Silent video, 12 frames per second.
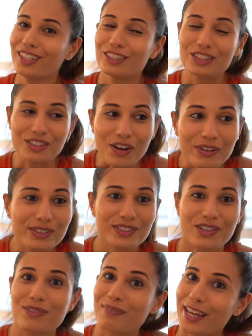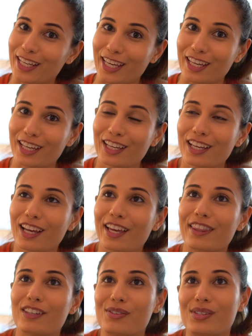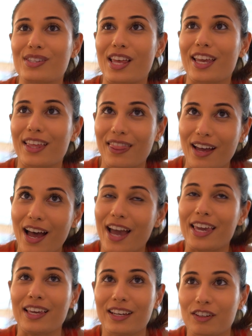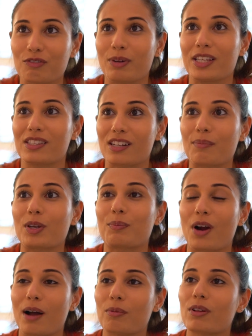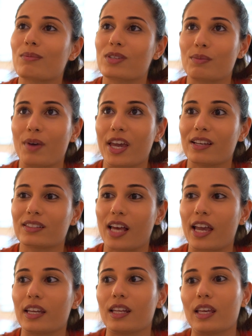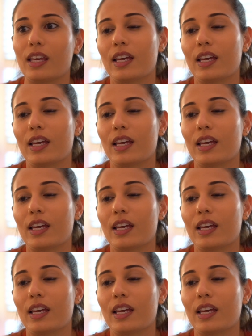So many. This is like the height of my stomach problems and my anxiety.